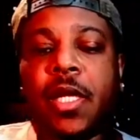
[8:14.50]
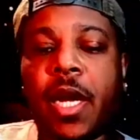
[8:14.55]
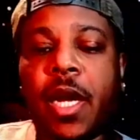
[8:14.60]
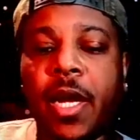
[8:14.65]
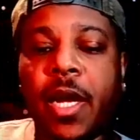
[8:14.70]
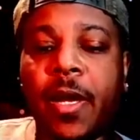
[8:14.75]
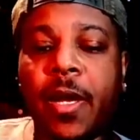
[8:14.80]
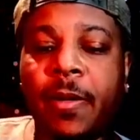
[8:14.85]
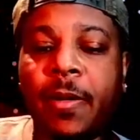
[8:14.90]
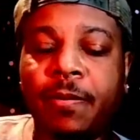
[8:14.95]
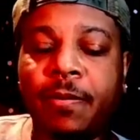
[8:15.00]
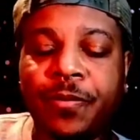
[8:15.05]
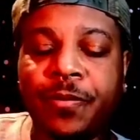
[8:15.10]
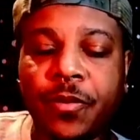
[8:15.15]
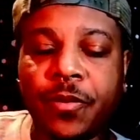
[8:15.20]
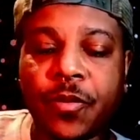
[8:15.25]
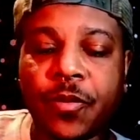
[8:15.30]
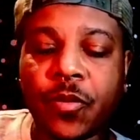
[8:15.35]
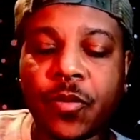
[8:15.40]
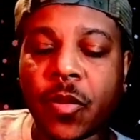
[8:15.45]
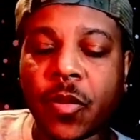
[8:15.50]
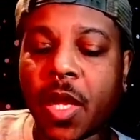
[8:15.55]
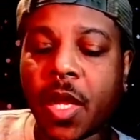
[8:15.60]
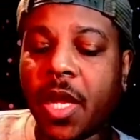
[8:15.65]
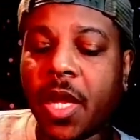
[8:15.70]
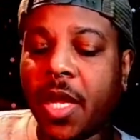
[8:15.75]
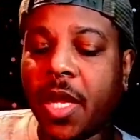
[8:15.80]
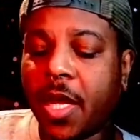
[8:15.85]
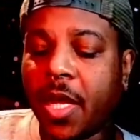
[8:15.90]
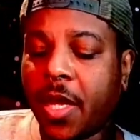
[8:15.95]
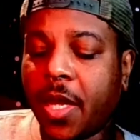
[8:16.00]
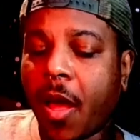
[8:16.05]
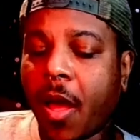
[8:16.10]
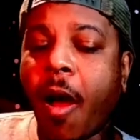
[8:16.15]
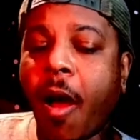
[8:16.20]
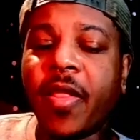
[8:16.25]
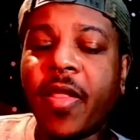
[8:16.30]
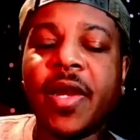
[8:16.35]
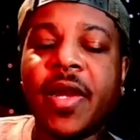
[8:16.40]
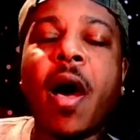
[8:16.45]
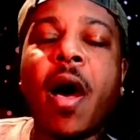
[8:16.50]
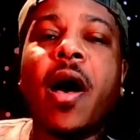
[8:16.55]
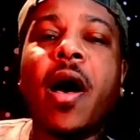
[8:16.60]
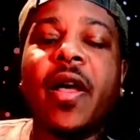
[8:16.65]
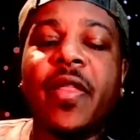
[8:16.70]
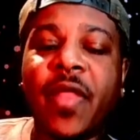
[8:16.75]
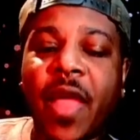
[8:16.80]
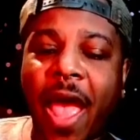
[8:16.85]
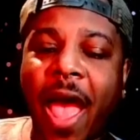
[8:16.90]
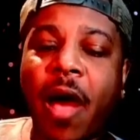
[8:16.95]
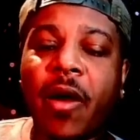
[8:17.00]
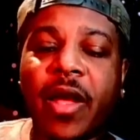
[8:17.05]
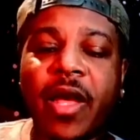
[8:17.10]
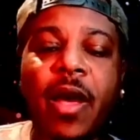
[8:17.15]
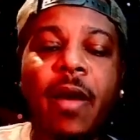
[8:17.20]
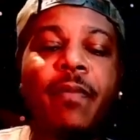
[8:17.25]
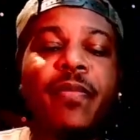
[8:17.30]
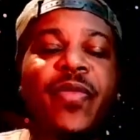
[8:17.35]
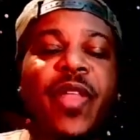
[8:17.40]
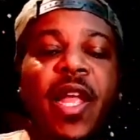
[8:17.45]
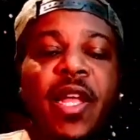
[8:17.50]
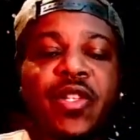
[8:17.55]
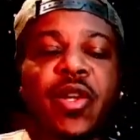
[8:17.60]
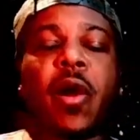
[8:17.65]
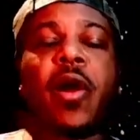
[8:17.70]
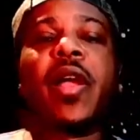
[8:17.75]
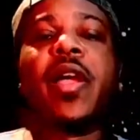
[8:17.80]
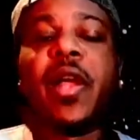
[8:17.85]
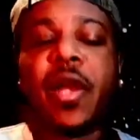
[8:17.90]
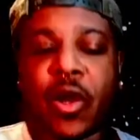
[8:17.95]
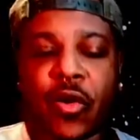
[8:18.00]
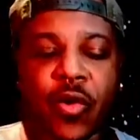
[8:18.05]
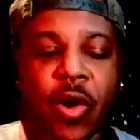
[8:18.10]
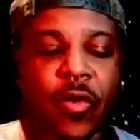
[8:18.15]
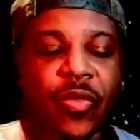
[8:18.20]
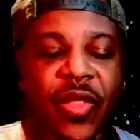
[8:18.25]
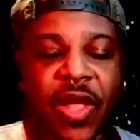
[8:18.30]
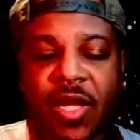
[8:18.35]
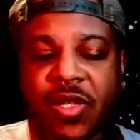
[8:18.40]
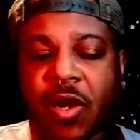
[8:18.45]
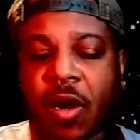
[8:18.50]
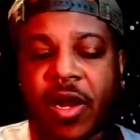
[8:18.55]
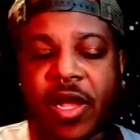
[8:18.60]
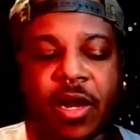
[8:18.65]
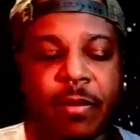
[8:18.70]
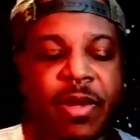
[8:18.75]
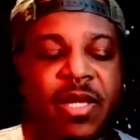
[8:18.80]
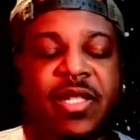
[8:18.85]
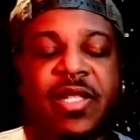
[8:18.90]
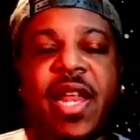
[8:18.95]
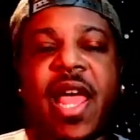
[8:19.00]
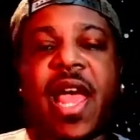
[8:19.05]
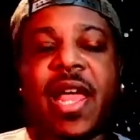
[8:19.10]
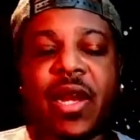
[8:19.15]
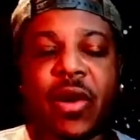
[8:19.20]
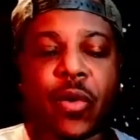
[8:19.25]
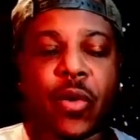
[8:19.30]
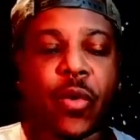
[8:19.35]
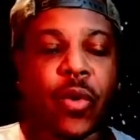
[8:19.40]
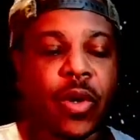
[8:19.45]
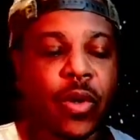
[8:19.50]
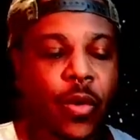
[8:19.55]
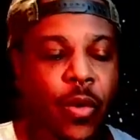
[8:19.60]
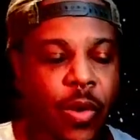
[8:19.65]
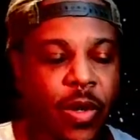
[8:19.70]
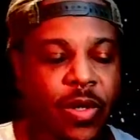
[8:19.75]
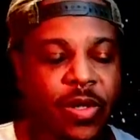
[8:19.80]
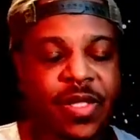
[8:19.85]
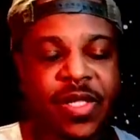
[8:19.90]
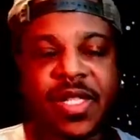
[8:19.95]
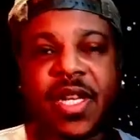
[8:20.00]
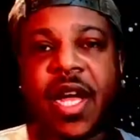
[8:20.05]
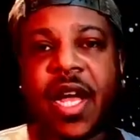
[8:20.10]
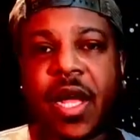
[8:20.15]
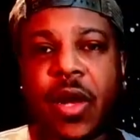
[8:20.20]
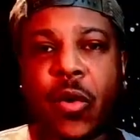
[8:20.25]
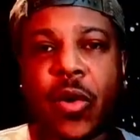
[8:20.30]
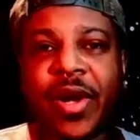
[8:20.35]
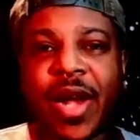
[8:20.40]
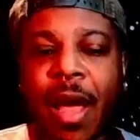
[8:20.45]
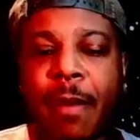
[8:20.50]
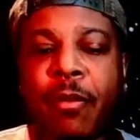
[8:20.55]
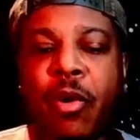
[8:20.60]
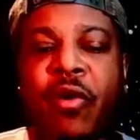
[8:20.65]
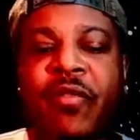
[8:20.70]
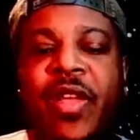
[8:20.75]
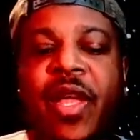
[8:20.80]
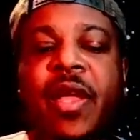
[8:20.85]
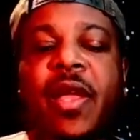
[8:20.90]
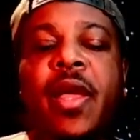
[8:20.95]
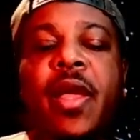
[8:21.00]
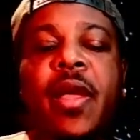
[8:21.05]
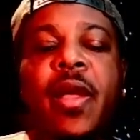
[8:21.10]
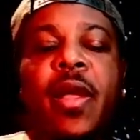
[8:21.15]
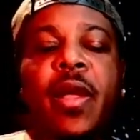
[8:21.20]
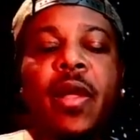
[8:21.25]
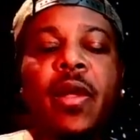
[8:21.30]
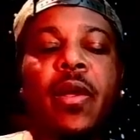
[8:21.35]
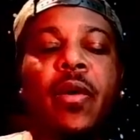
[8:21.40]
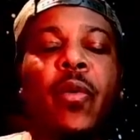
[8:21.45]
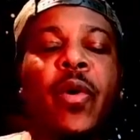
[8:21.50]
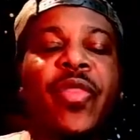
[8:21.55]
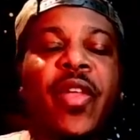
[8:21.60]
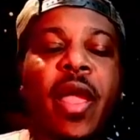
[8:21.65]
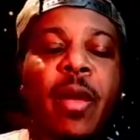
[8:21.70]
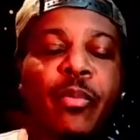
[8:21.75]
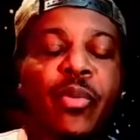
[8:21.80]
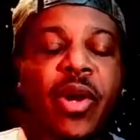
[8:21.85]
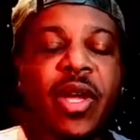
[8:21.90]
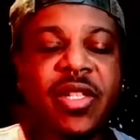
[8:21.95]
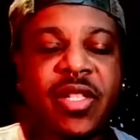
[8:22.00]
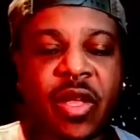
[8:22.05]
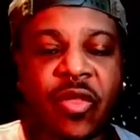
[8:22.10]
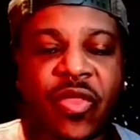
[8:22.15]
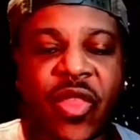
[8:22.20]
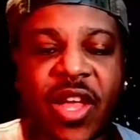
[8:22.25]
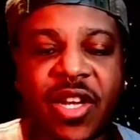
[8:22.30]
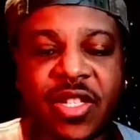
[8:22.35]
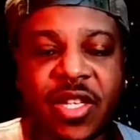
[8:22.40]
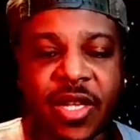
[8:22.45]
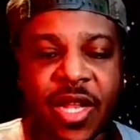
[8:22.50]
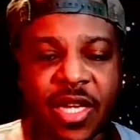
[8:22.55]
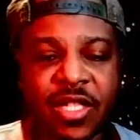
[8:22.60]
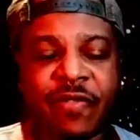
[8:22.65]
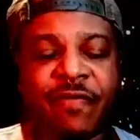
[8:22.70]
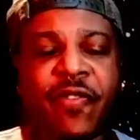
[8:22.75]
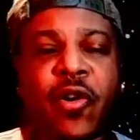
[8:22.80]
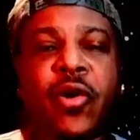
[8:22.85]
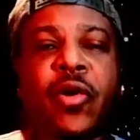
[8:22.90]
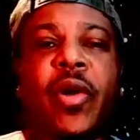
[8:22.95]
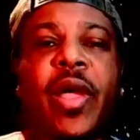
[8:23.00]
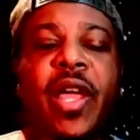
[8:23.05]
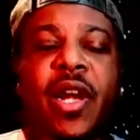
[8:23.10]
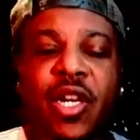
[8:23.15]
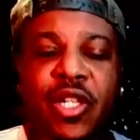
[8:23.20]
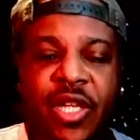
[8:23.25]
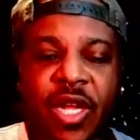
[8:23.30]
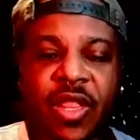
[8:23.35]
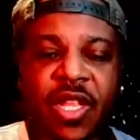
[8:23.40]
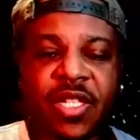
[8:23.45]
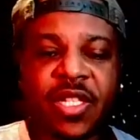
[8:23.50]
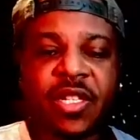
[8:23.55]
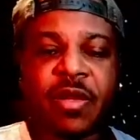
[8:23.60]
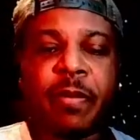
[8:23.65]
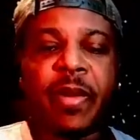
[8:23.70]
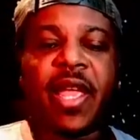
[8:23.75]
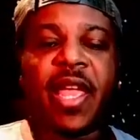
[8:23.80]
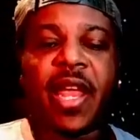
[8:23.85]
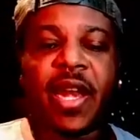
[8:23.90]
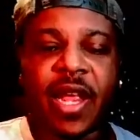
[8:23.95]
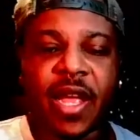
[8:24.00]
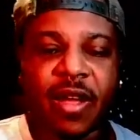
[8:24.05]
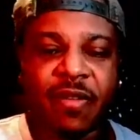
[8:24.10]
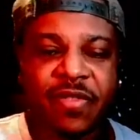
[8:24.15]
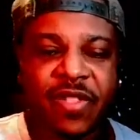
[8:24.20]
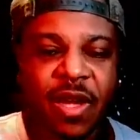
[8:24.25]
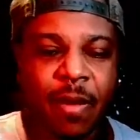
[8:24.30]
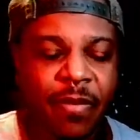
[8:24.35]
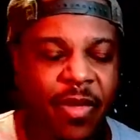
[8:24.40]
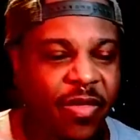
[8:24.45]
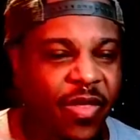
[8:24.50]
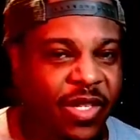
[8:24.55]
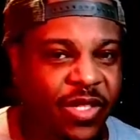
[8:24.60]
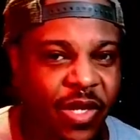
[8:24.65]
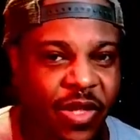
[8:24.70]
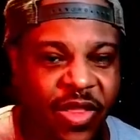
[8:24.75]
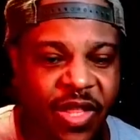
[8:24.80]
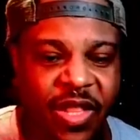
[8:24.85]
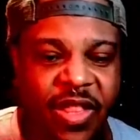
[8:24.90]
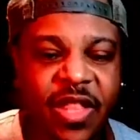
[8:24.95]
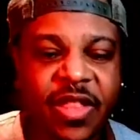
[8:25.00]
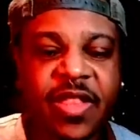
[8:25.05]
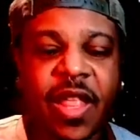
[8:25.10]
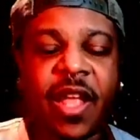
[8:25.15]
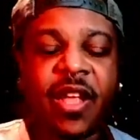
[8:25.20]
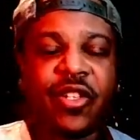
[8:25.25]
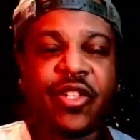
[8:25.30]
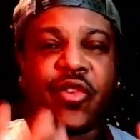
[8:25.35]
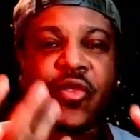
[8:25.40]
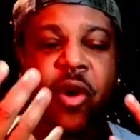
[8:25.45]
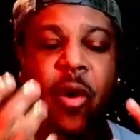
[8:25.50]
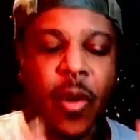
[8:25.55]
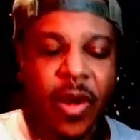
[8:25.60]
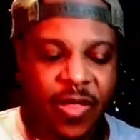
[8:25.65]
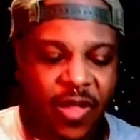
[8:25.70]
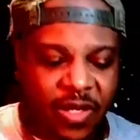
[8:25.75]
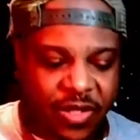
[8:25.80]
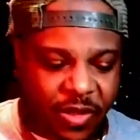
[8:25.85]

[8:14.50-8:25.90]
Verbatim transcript: Um... All in all, in the outcome, things are going to grow. Things aren't going to be stagnant or, or stuck or not moving. With the Empress, that's that's fertile energy. This is the beginning of something. This is th things growing.